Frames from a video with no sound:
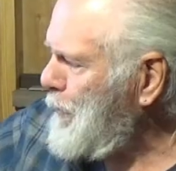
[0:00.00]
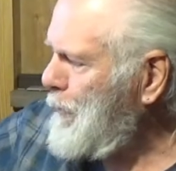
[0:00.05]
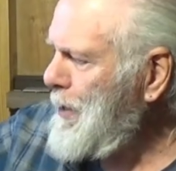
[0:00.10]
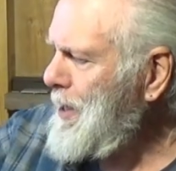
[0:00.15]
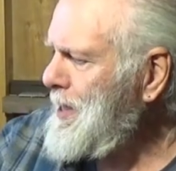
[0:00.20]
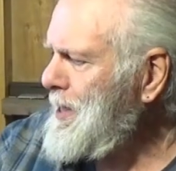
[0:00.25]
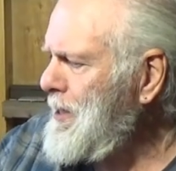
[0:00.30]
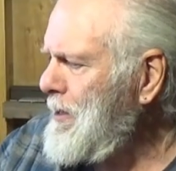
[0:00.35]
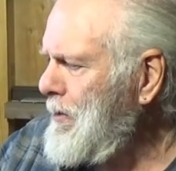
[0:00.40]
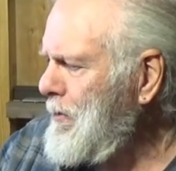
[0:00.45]

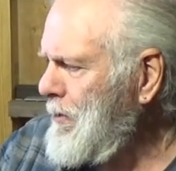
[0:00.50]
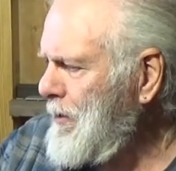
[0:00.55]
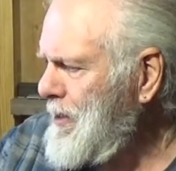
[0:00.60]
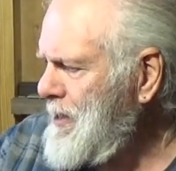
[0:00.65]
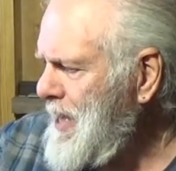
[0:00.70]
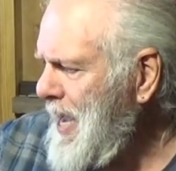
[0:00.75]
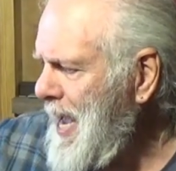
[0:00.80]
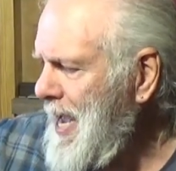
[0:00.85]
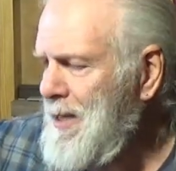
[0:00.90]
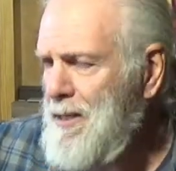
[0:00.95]

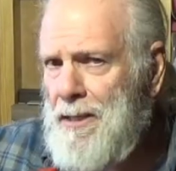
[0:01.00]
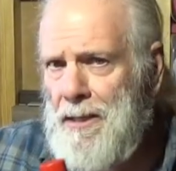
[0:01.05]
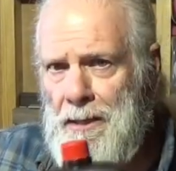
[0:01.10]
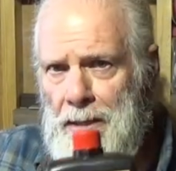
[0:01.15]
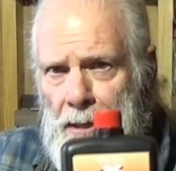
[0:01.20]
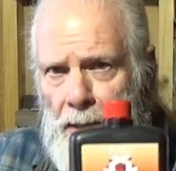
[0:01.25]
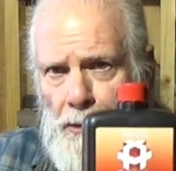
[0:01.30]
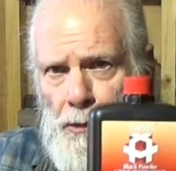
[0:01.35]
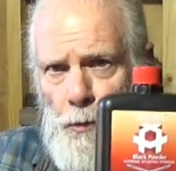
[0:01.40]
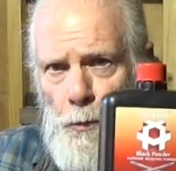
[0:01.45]
retest
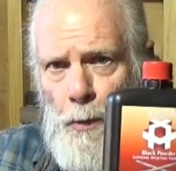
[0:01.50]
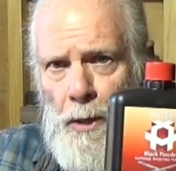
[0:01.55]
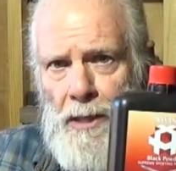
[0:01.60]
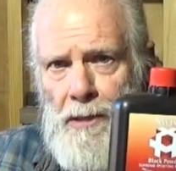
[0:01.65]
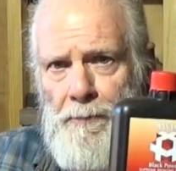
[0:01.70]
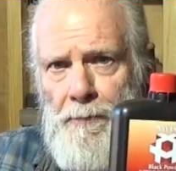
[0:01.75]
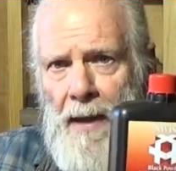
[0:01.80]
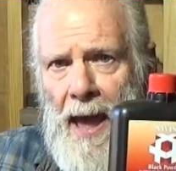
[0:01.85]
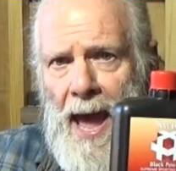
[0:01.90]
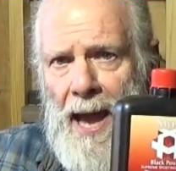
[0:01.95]
the
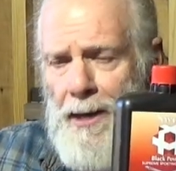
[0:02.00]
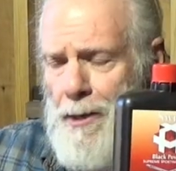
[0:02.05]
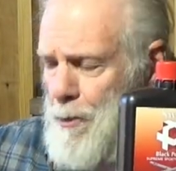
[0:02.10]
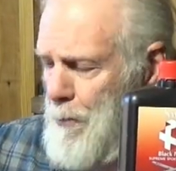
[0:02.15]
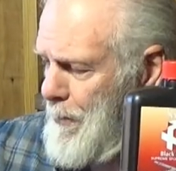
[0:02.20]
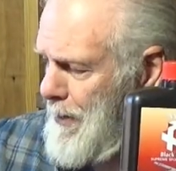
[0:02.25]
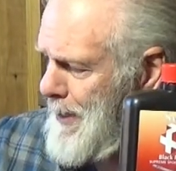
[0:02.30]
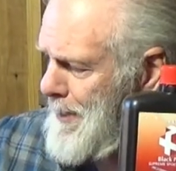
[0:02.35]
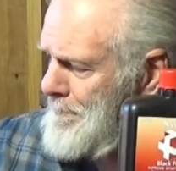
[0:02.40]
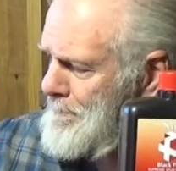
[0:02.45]
Swiss
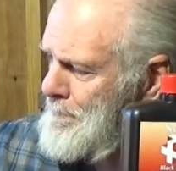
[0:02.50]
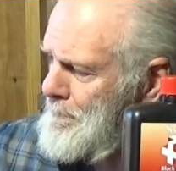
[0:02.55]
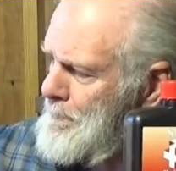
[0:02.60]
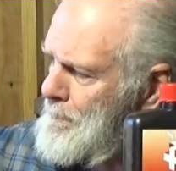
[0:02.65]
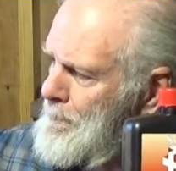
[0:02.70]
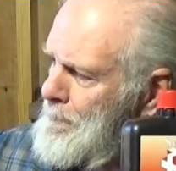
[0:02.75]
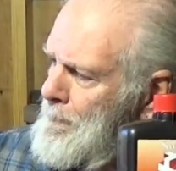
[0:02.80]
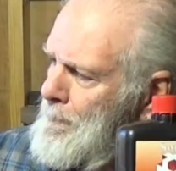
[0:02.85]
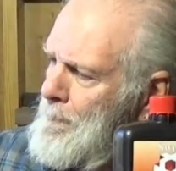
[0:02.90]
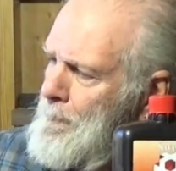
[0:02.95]
factory
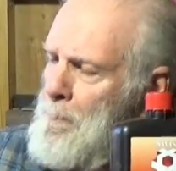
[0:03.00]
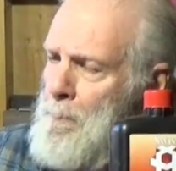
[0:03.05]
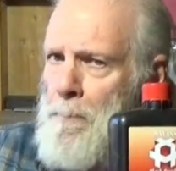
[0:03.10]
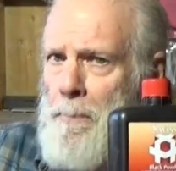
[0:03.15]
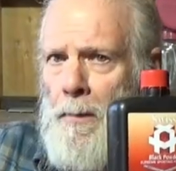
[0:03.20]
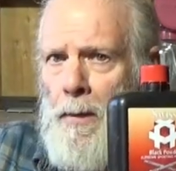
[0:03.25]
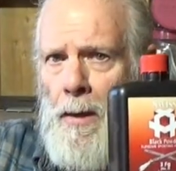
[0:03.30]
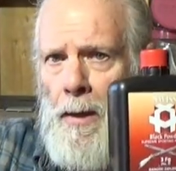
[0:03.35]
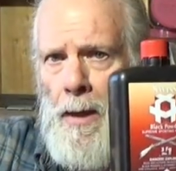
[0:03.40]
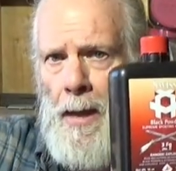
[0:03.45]

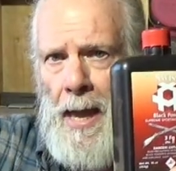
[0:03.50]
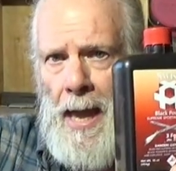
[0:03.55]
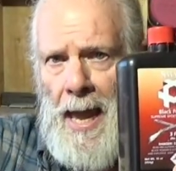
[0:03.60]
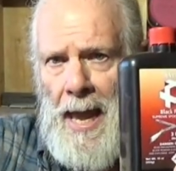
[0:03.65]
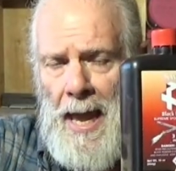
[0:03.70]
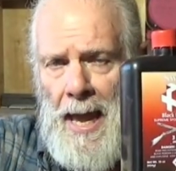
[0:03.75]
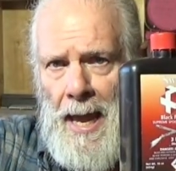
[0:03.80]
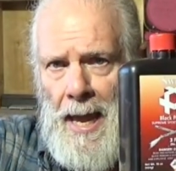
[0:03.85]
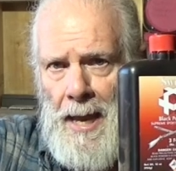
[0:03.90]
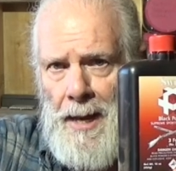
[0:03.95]

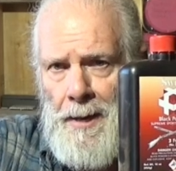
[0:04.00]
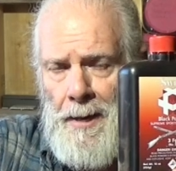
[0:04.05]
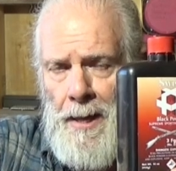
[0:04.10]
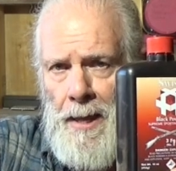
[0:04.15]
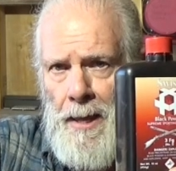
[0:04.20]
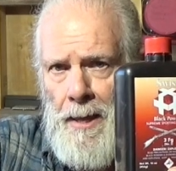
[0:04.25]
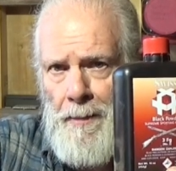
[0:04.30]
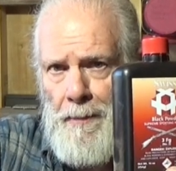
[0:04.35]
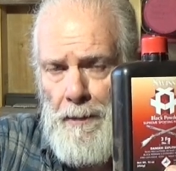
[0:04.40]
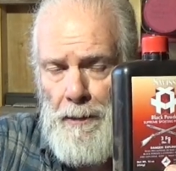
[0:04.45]
and
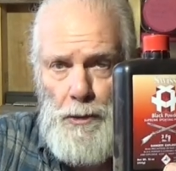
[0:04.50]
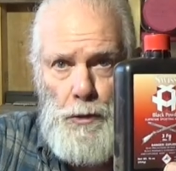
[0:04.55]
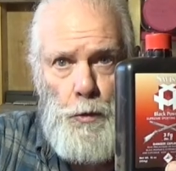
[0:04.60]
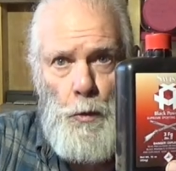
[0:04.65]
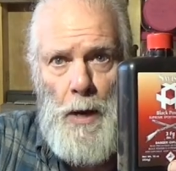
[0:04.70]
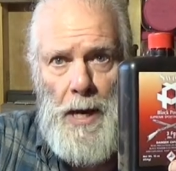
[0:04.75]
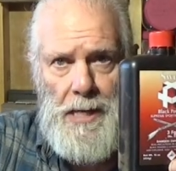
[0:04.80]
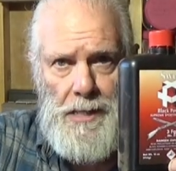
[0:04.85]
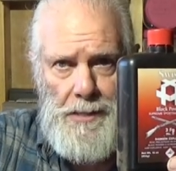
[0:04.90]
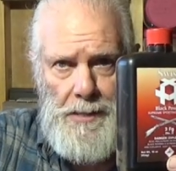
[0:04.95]
the
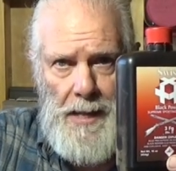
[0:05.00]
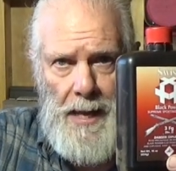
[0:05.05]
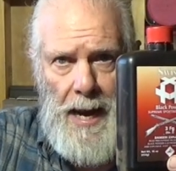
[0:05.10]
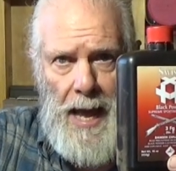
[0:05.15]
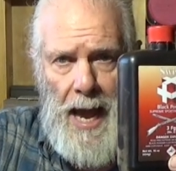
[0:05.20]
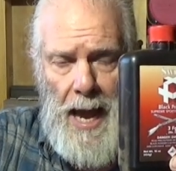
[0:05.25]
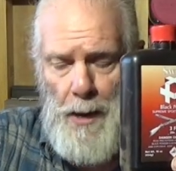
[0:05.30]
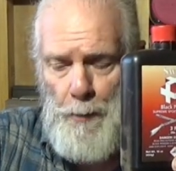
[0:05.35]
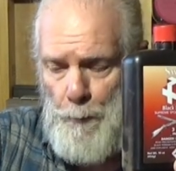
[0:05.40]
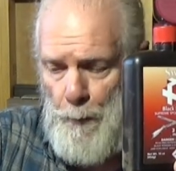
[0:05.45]
Swiss that
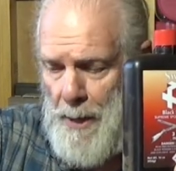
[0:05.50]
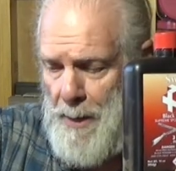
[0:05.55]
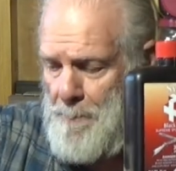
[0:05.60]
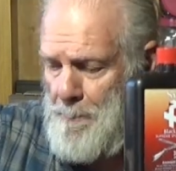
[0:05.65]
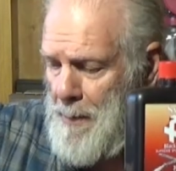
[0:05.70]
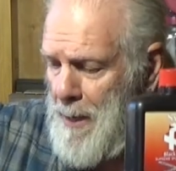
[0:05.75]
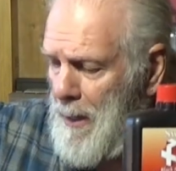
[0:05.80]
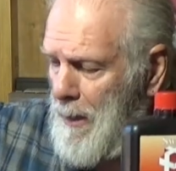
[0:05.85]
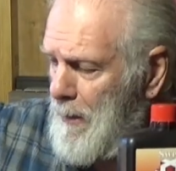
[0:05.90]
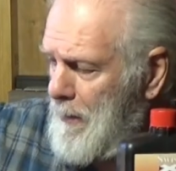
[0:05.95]
I
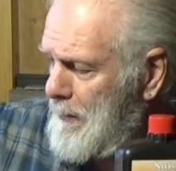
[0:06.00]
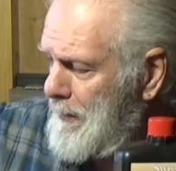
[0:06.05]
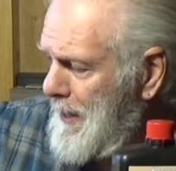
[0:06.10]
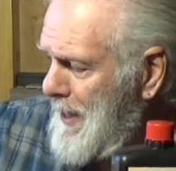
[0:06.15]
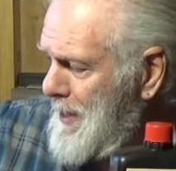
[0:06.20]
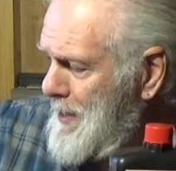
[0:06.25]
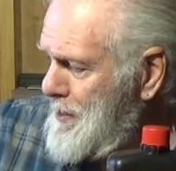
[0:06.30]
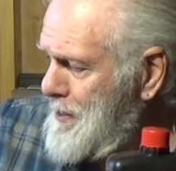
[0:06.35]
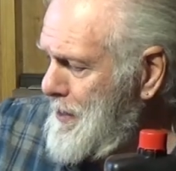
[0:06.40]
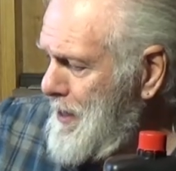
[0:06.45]
remilled
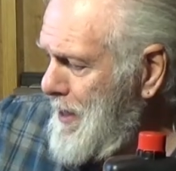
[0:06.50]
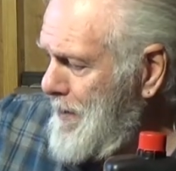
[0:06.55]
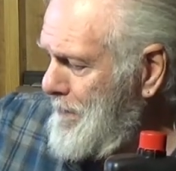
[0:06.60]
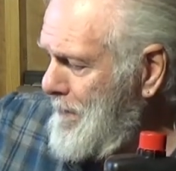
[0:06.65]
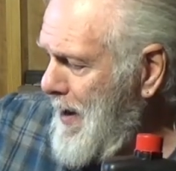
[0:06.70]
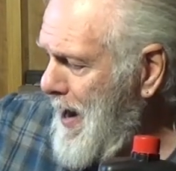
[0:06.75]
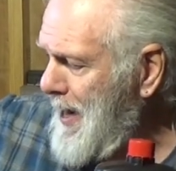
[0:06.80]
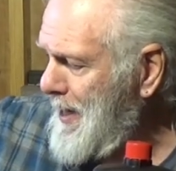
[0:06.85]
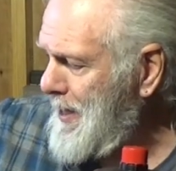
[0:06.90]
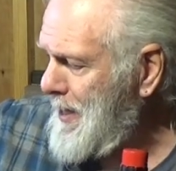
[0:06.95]
and see if
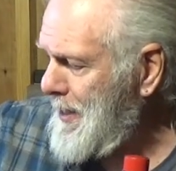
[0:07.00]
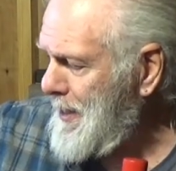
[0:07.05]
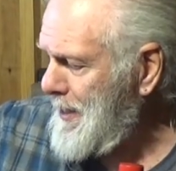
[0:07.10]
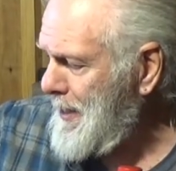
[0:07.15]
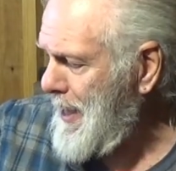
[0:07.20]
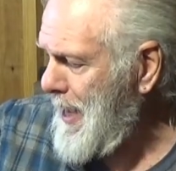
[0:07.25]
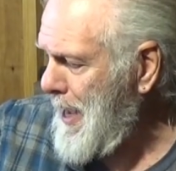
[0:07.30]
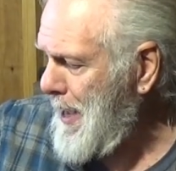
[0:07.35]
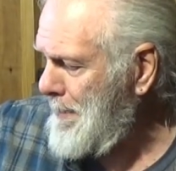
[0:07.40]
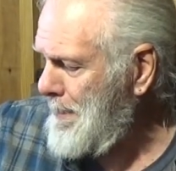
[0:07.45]
I can
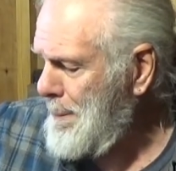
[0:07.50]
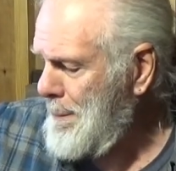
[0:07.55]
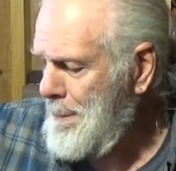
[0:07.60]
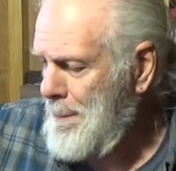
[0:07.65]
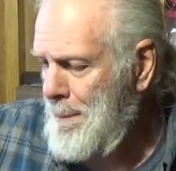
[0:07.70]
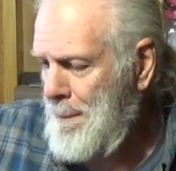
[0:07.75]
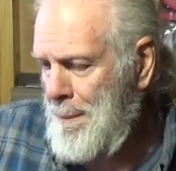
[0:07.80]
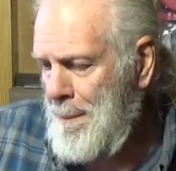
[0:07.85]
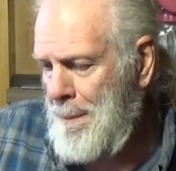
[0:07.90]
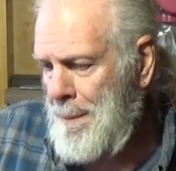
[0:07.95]
get
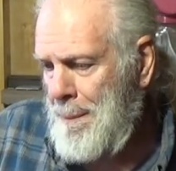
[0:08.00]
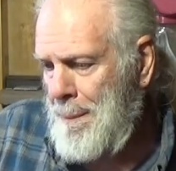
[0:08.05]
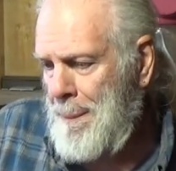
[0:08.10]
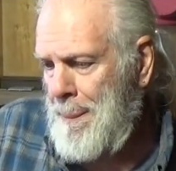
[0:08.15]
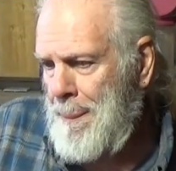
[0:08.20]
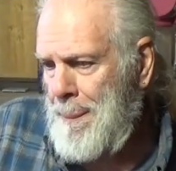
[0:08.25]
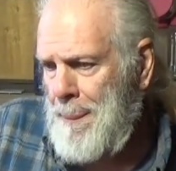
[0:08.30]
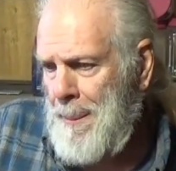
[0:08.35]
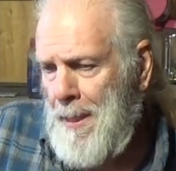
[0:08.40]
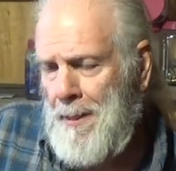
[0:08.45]

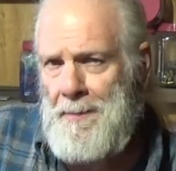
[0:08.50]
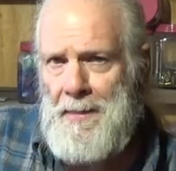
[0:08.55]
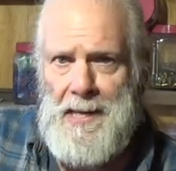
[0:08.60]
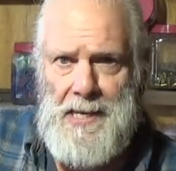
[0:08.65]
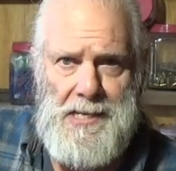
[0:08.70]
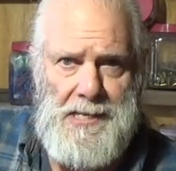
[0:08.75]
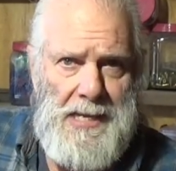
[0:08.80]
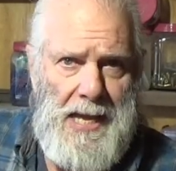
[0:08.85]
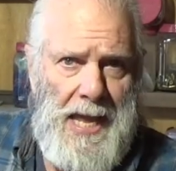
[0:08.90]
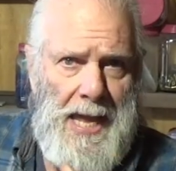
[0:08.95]
the
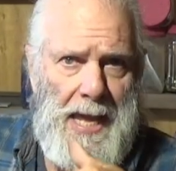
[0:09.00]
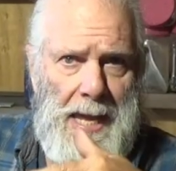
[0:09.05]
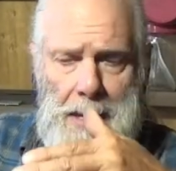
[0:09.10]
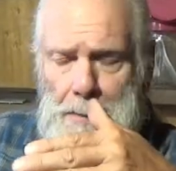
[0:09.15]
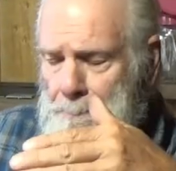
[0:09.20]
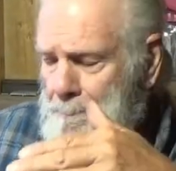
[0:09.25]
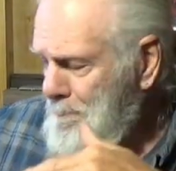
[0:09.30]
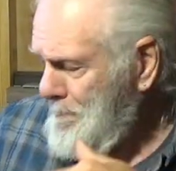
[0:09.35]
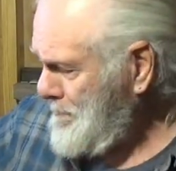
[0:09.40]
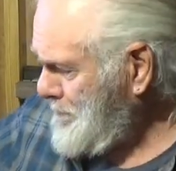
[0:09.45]

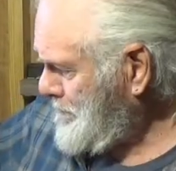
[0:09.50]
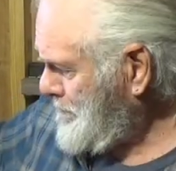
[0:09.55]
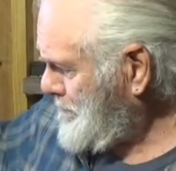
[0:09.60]
same